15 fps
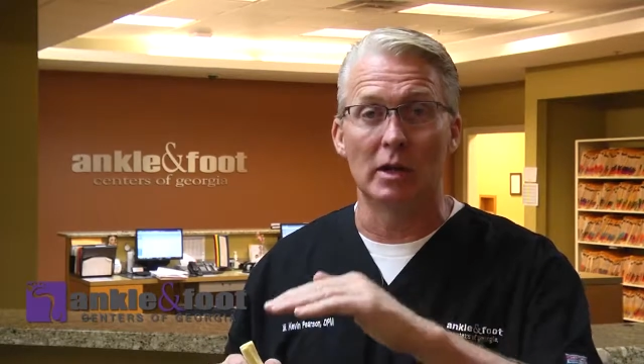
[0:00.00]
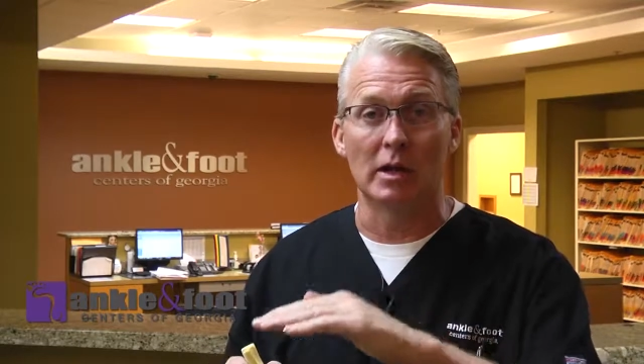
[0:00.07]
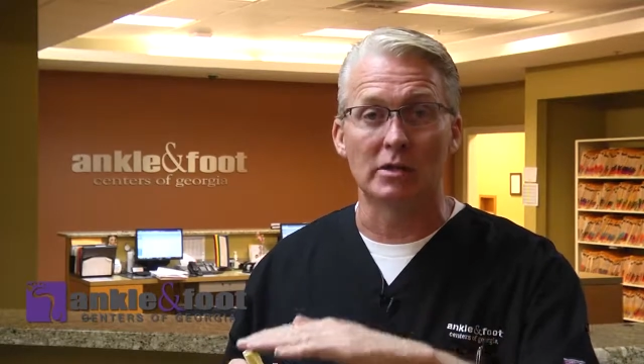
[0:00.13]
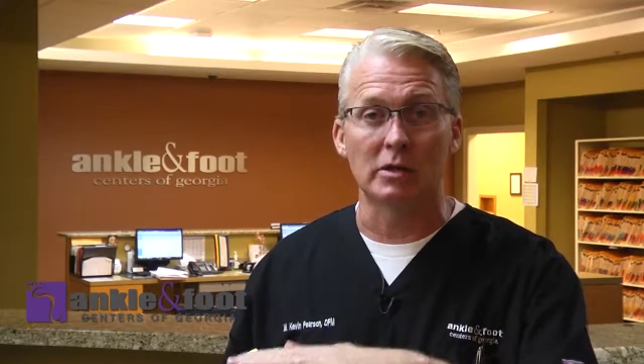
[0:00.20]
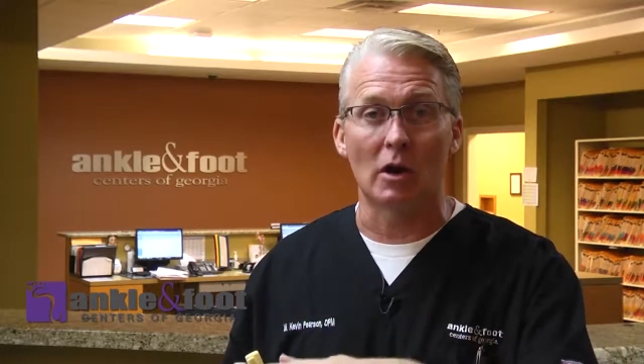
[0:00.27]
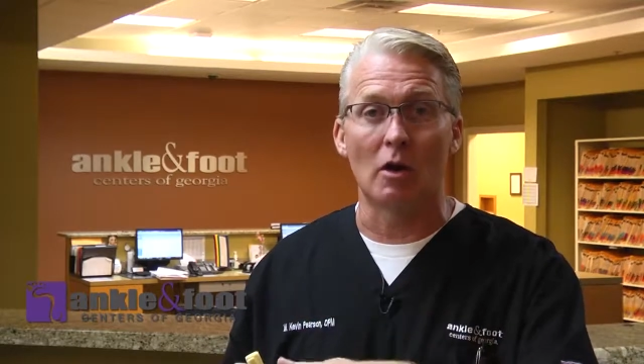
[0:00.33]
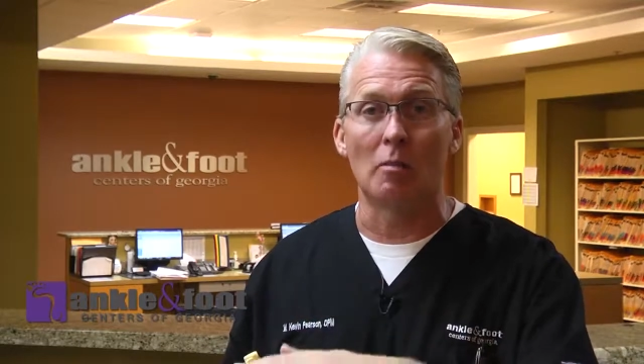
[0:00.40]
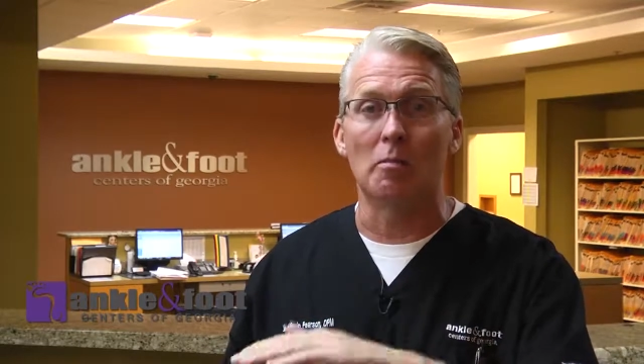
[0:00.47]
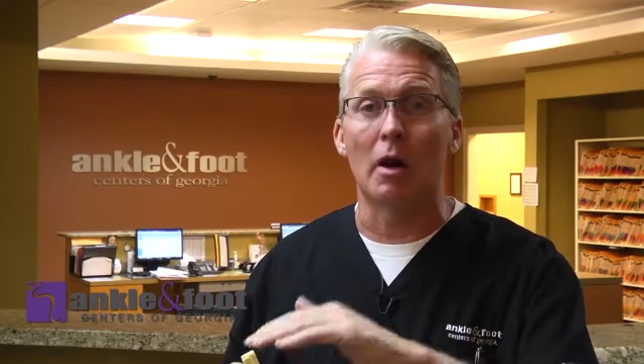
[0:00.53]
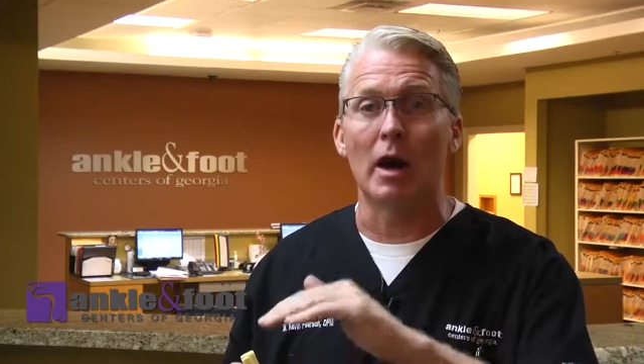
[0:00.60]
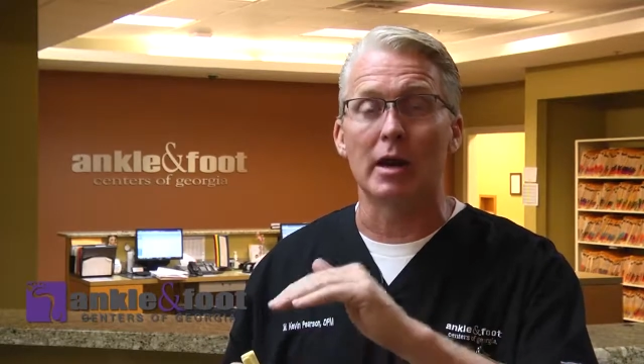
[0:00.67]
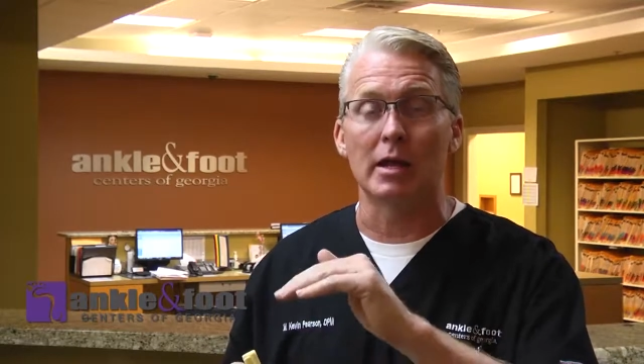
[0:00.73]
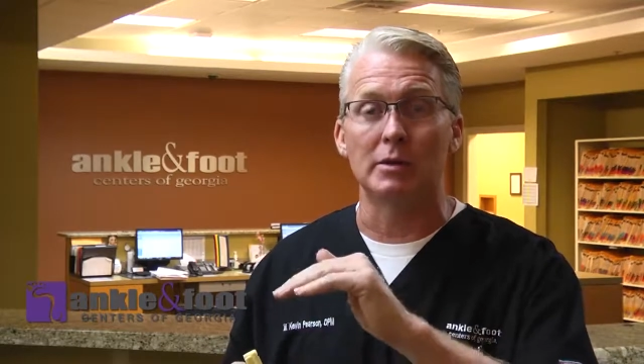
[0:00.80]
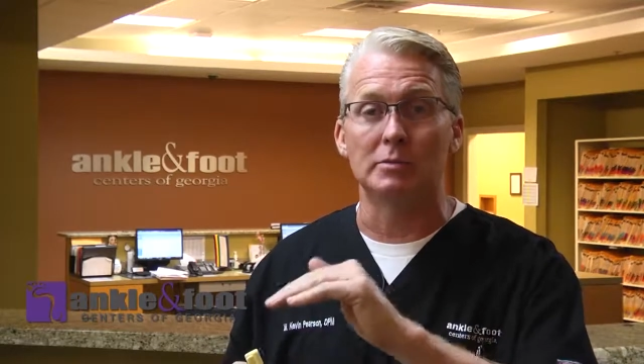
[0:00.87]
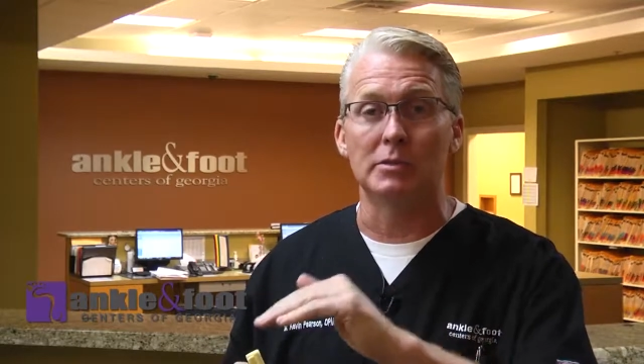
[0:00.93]
and that's how our
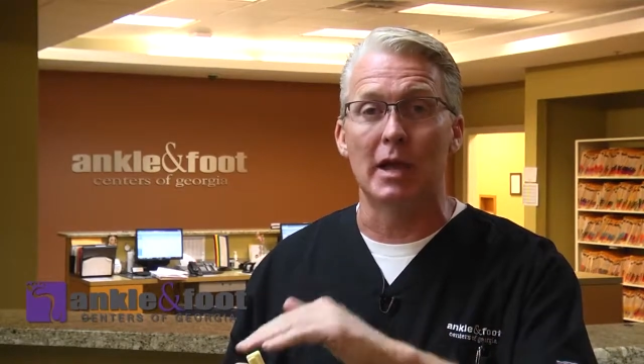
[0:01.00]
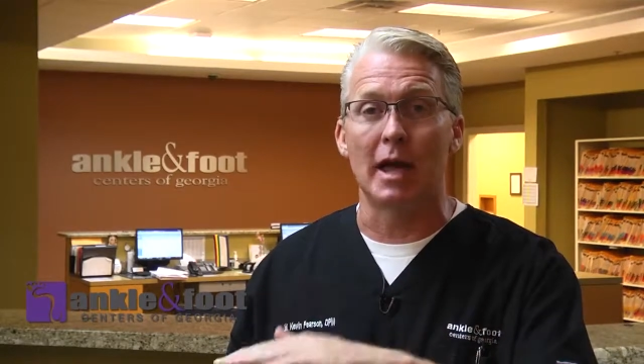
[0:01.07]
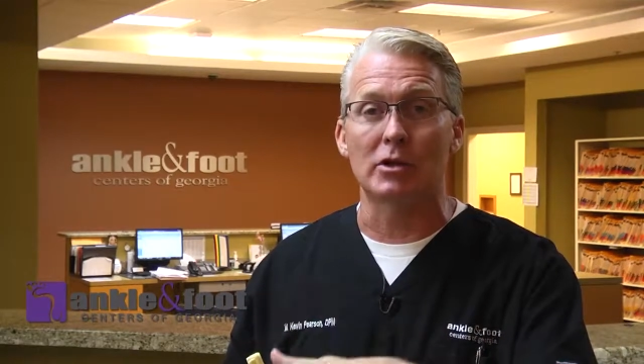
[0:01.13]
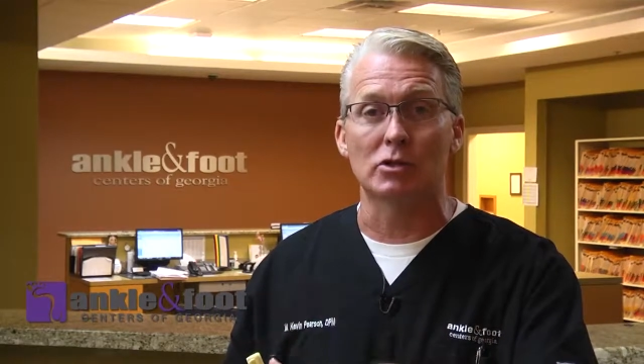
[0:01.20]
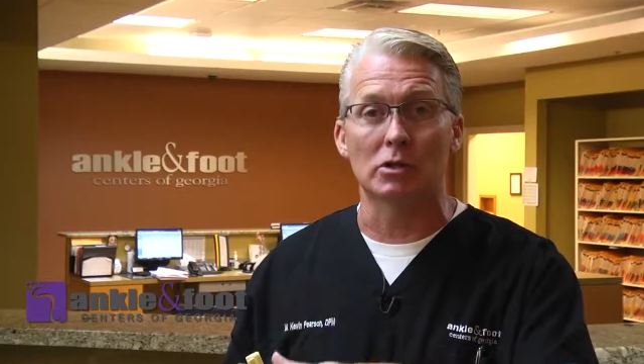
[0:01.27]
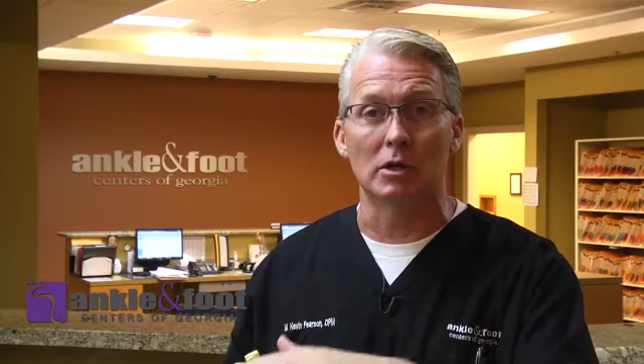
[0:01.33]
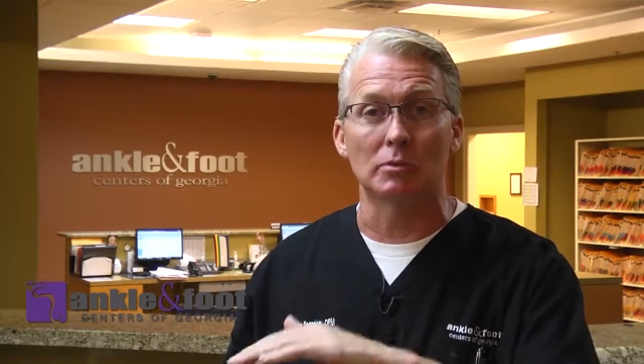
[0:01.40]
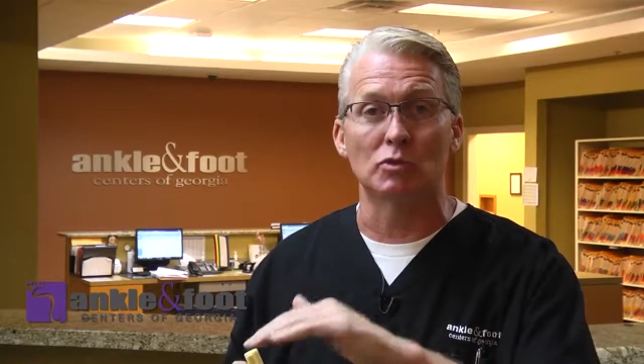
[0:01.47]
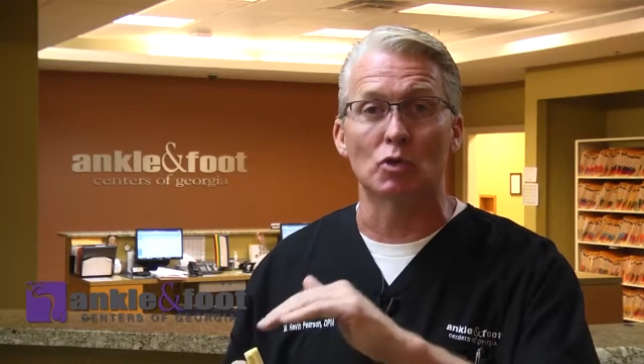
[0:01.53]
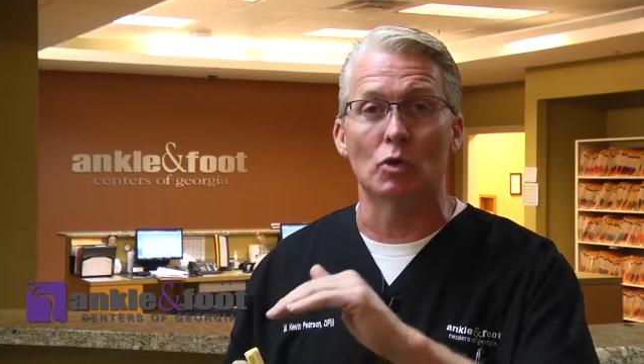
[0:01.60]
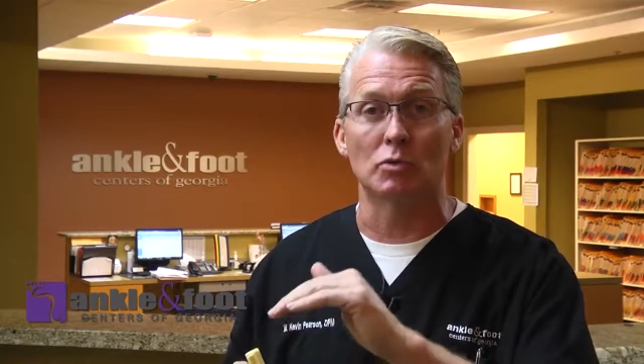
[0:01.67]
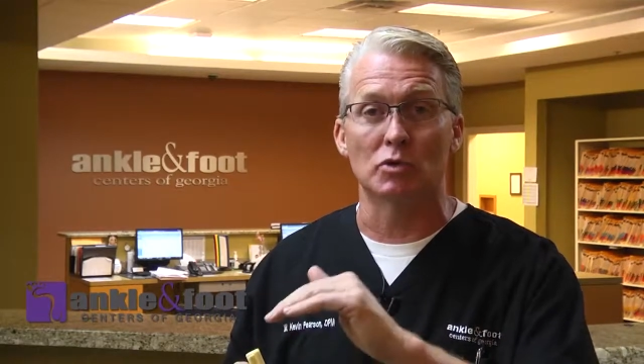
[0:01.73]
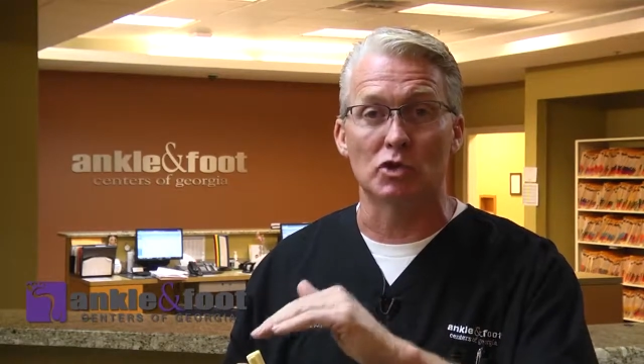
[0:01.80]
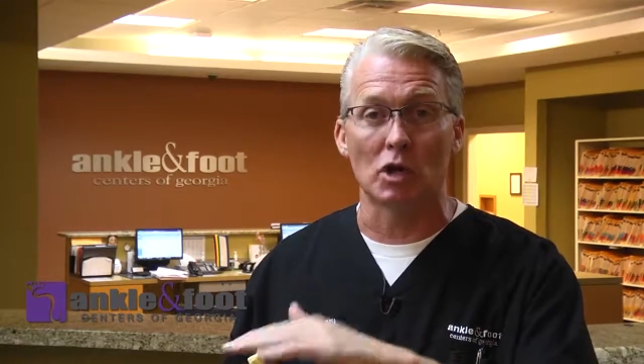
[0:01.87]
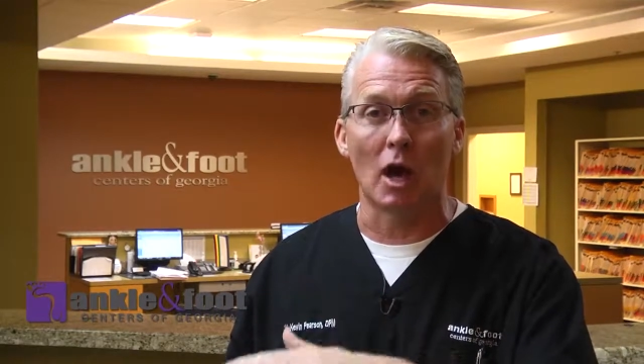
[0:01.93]
body naturally
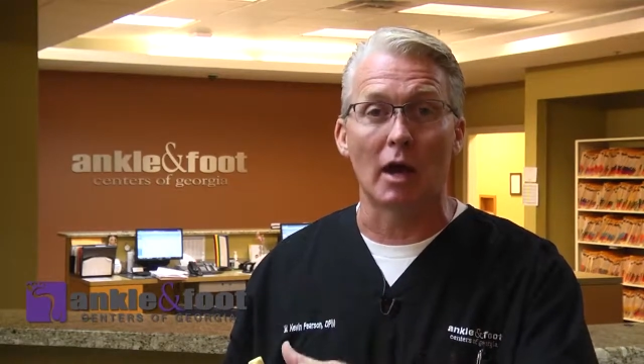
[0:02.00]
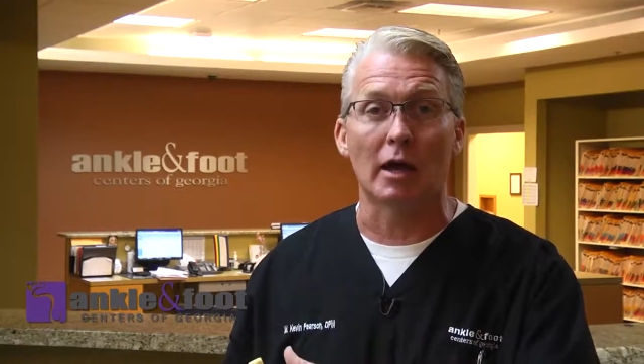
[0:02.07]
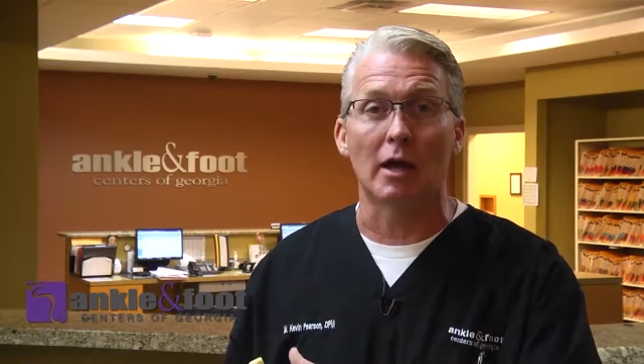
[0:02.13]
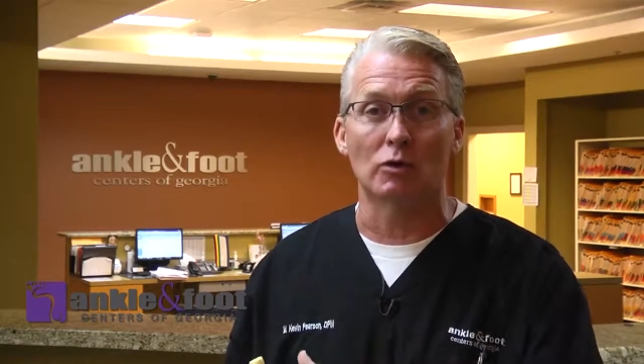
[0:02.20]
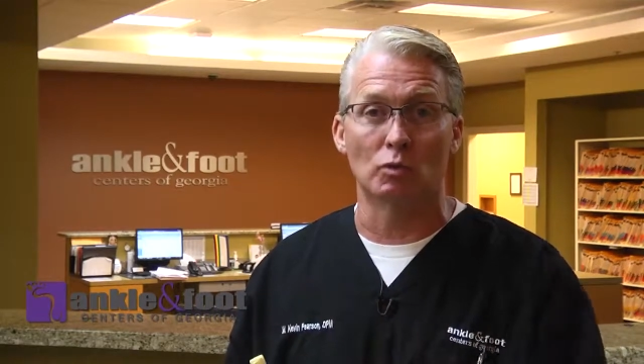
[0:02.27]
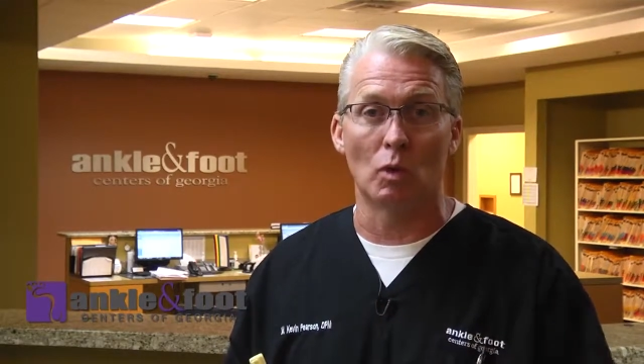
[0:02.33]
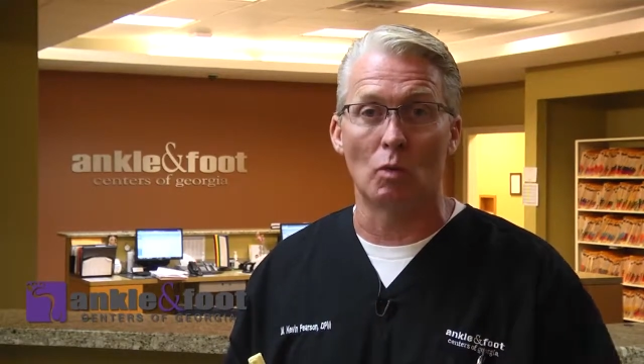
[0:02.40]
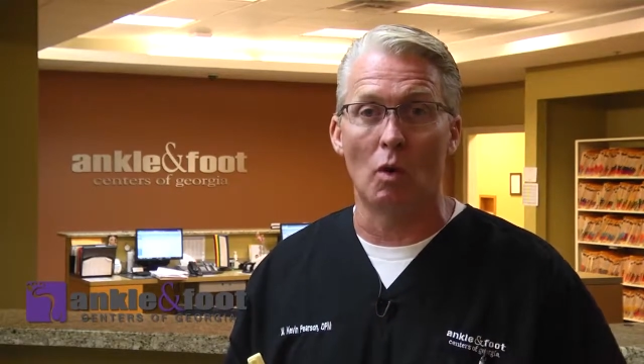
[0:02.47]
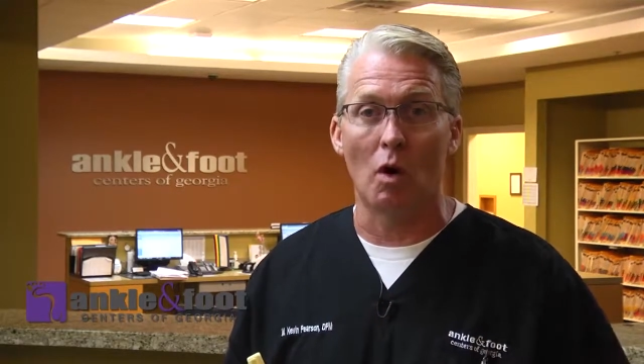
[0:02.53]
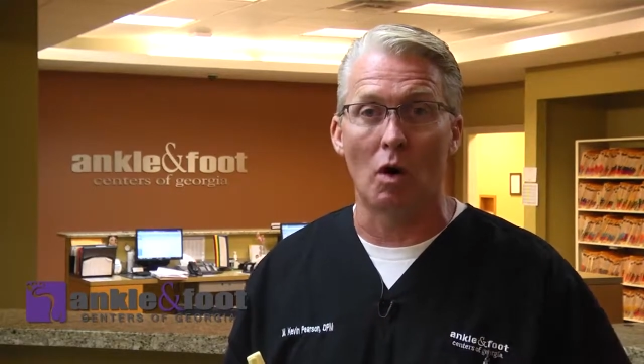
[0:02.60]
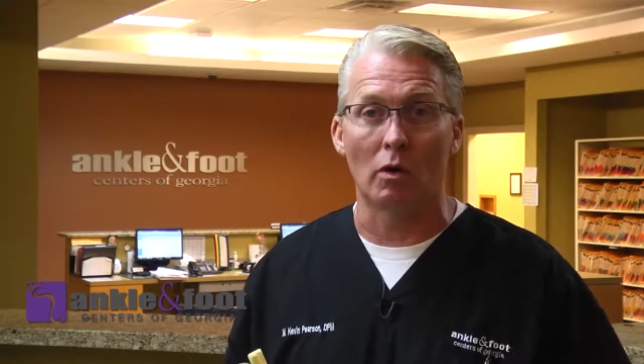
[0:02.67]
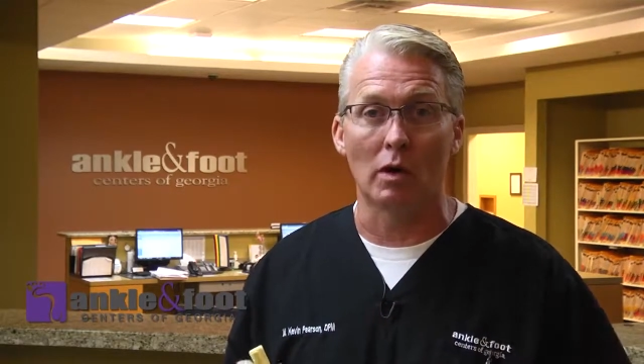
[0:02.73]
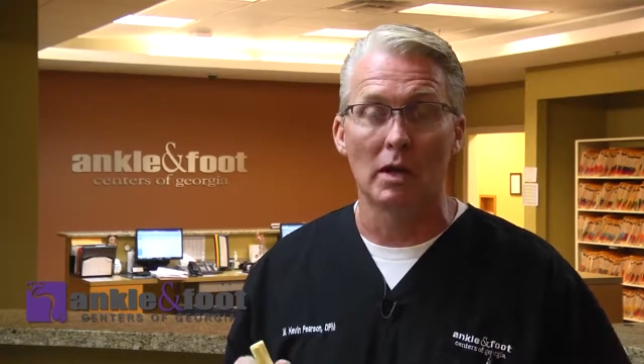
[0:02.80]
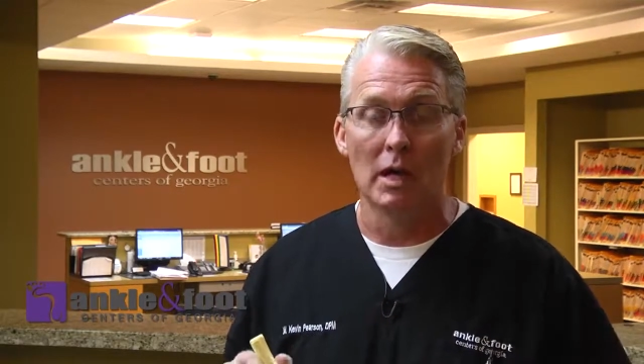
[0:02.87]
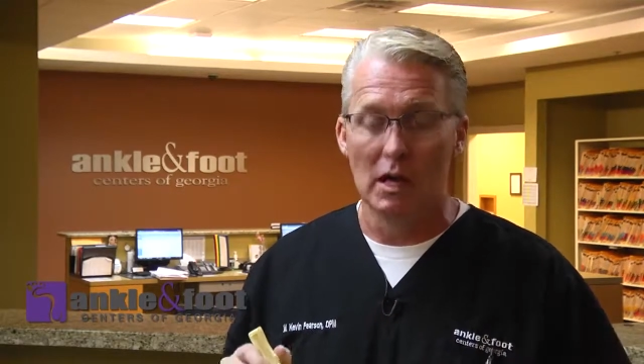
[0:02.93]
absorbs shock as we
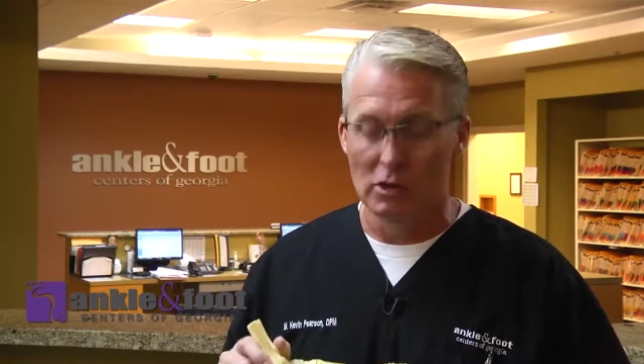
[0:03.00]
walk.